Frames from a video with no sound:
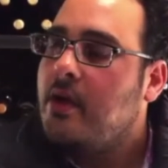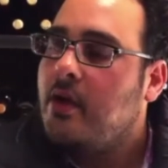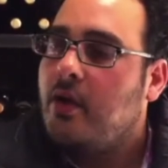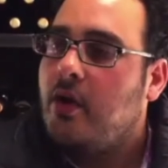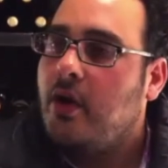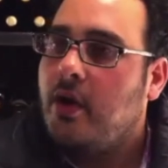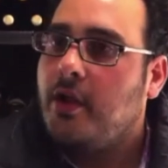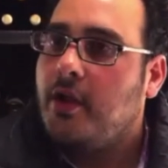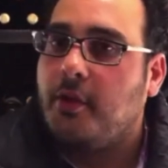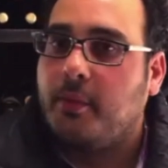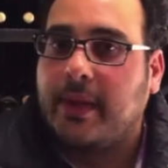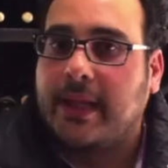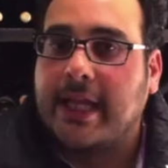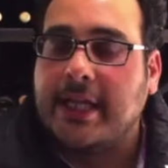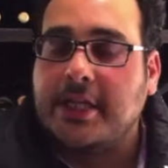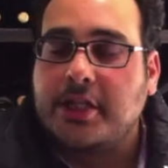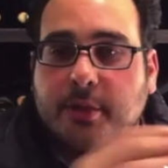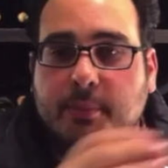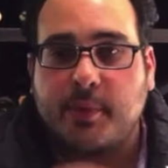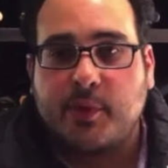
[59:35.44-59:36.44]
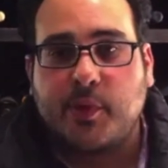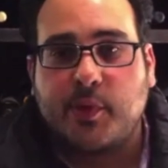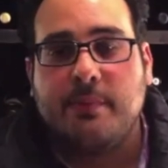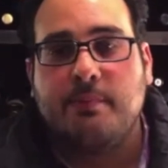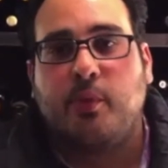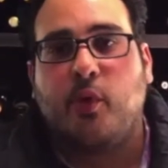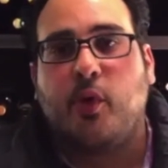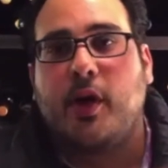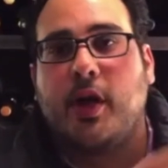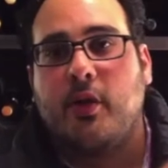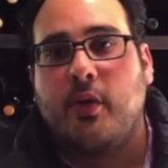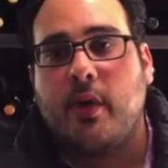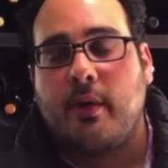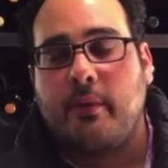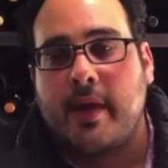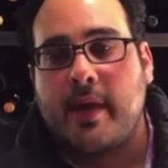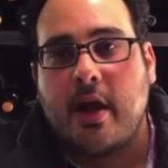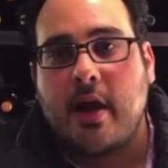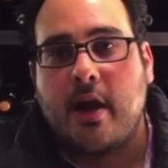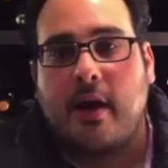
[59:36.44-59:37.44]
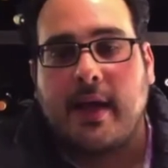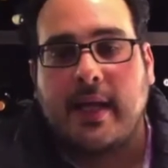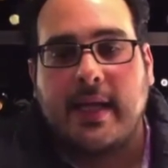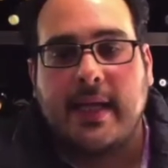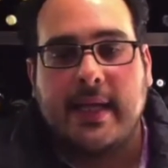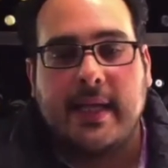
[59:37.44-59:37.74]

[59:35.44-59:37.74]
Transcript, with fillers: the relationship between Bordeaux and Rioja,